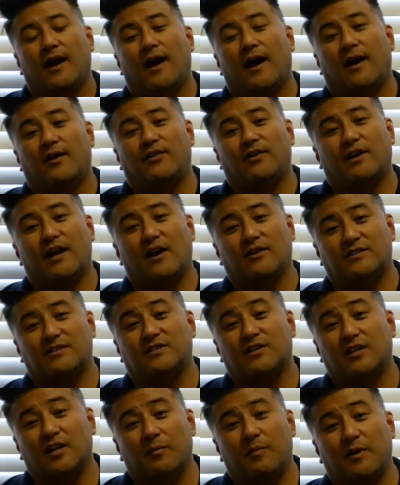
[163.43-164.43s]
Uh, their house
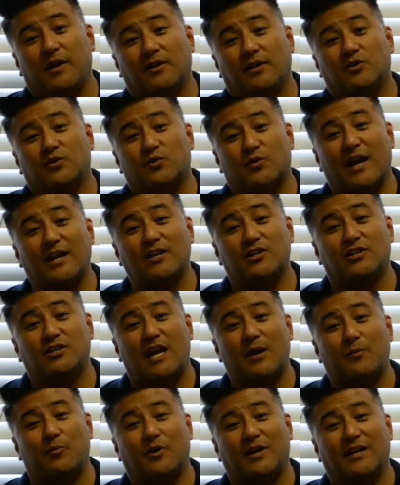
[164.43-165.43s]
is going to be in great
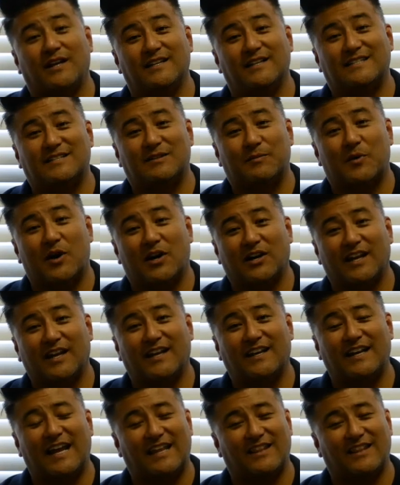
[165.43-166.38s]
shape when it hits the market,